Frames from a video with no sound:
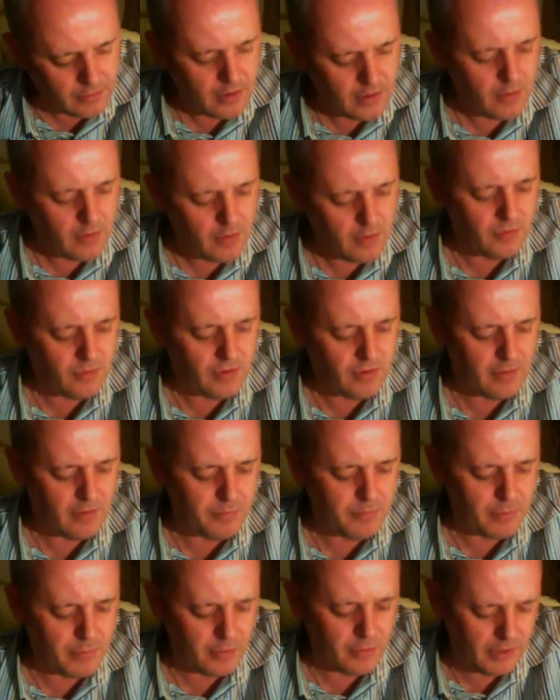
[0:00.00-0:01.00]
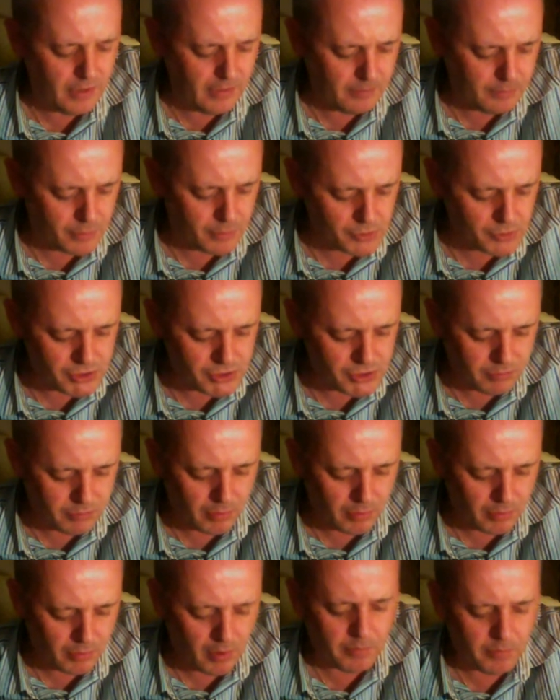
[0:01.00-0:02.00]
with a burning bush
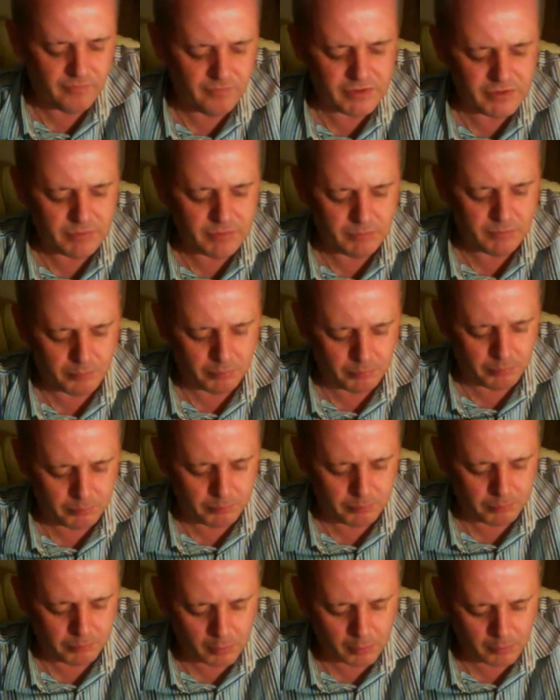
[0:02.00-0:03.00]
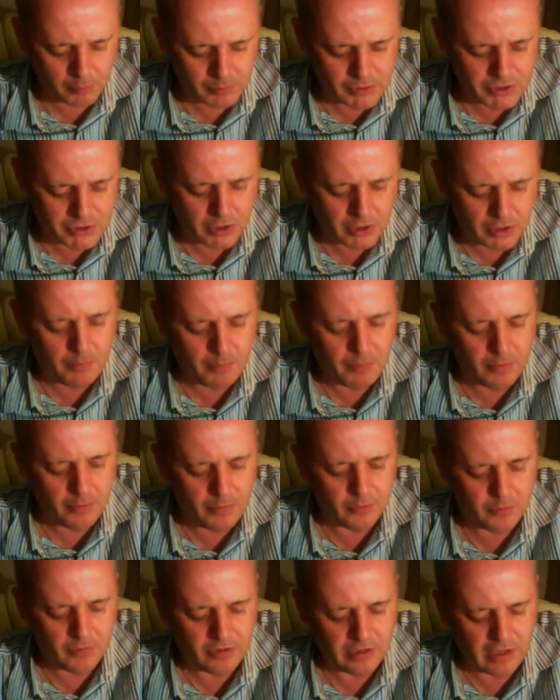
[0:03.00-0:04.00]
above of its bulb atop, and
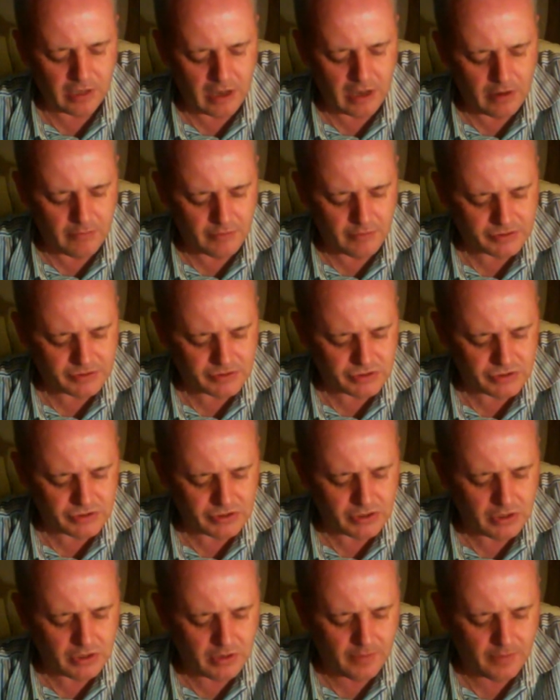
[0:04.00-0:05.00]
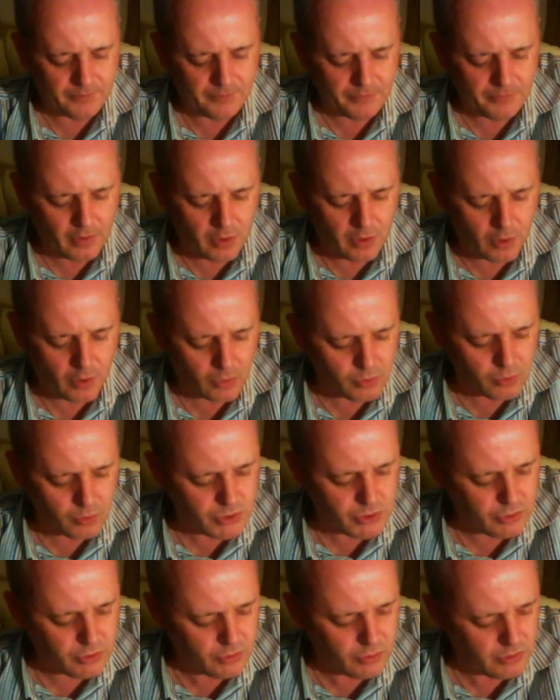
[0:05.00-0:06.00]
with larens,
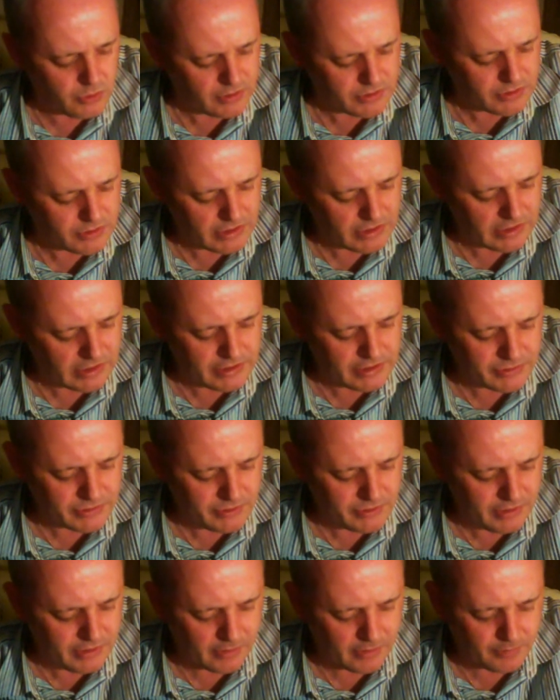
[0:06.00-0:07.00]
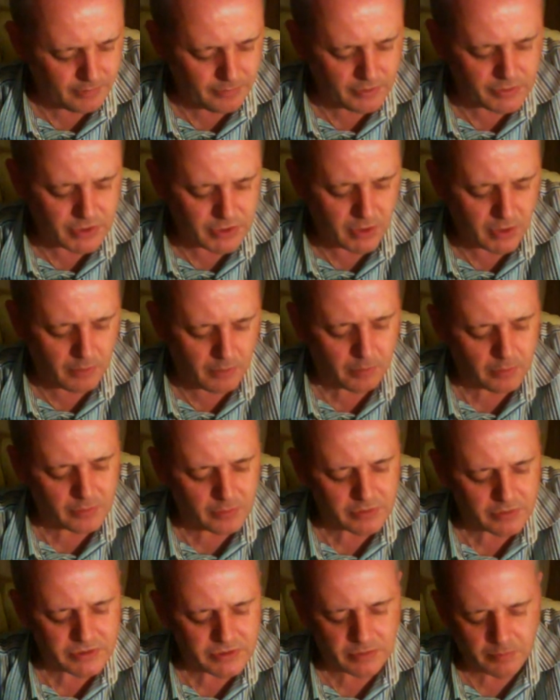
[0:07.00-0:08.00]
o'toolas clittering up the
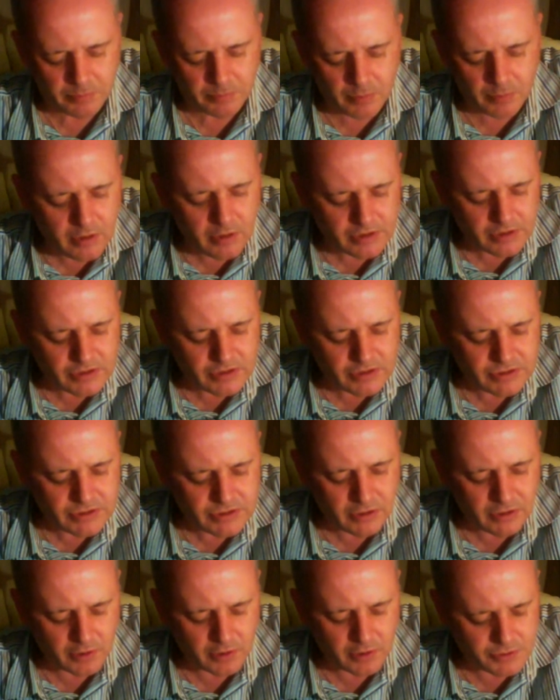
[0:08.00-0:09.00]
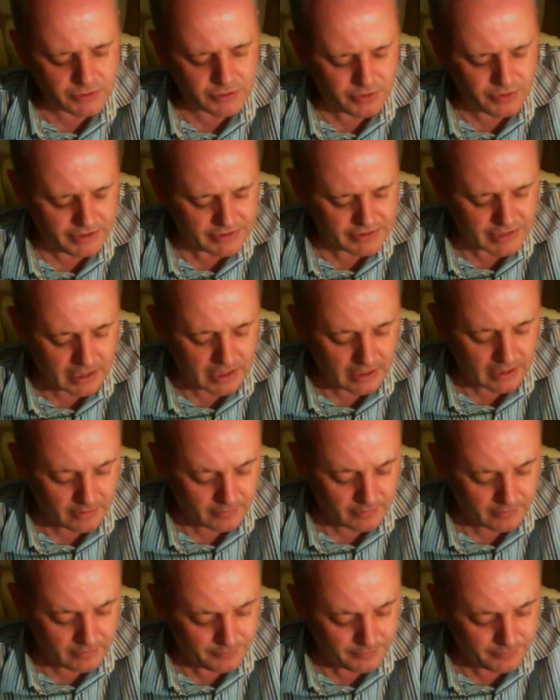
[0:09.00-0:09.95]
tumbles of buckets clattering down.